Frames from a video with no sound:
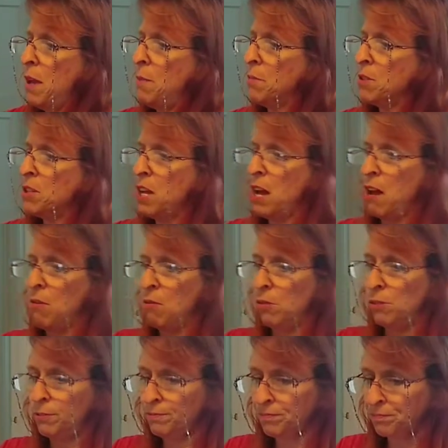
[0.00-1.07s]
paper
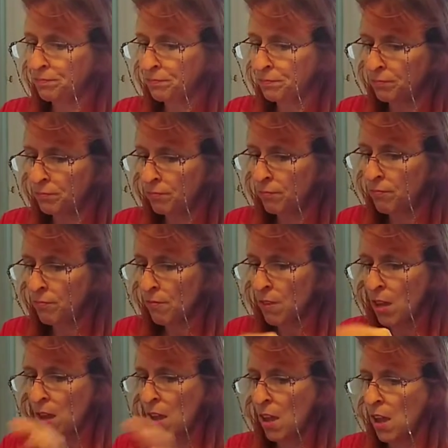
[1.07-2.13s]
towel
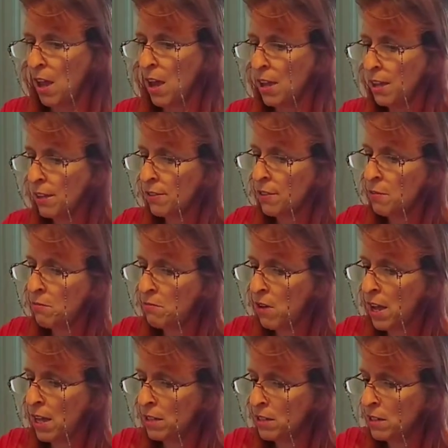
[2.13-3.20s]
and get them
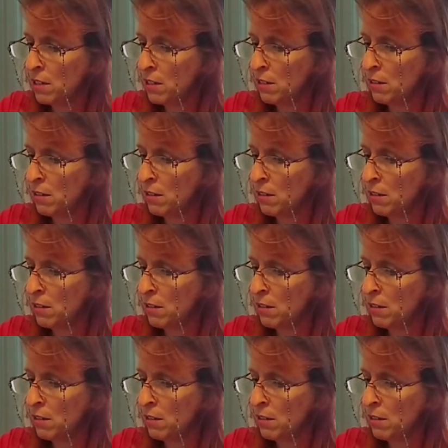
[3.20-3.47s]
wet.